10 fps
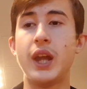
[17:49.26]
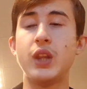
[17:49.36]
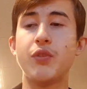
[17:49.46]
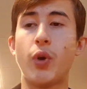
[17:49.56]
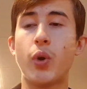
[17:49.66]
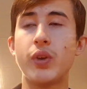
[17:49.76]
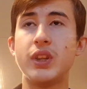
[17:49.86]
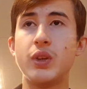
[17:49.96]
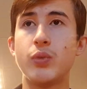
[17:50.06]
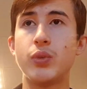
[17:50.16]
and
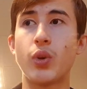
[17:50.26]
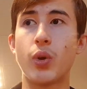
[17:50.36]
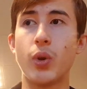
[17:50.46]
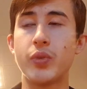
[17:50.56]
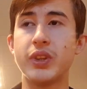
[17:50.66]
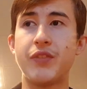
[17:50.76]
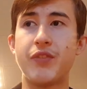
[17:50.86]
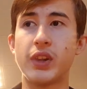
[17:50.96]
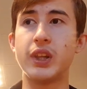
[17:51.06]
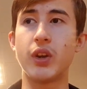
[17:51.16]
you're already
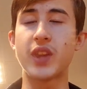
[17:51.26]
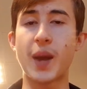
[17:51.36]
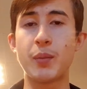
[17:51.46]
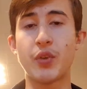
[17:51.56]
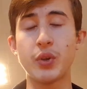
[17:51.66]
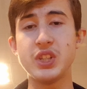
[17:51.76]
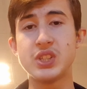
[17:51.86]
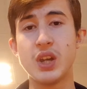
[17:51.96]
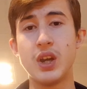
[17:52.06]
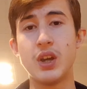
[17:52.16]
filling your time with all
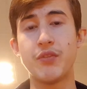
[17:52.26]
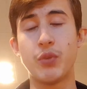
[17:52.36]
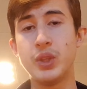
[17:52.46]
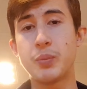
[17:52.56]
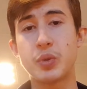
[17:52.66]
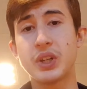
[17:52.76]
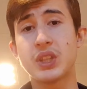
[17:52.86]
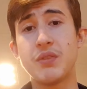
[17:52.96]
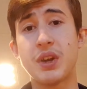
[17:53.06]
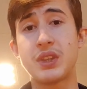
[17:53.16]
these fully
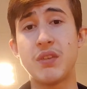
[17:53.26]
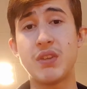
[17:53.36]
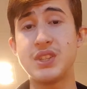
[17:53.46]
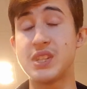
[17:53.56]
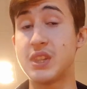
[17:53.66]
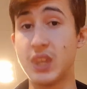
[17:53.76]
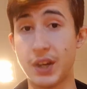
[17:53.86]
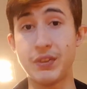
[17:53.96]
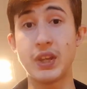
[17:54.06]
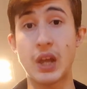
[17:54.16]
productive activities and
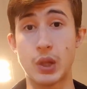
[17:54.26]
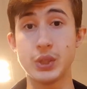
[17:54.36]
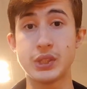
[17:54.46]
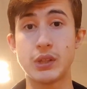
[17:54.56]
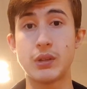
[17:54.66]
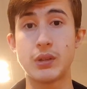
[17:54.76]
nothing else,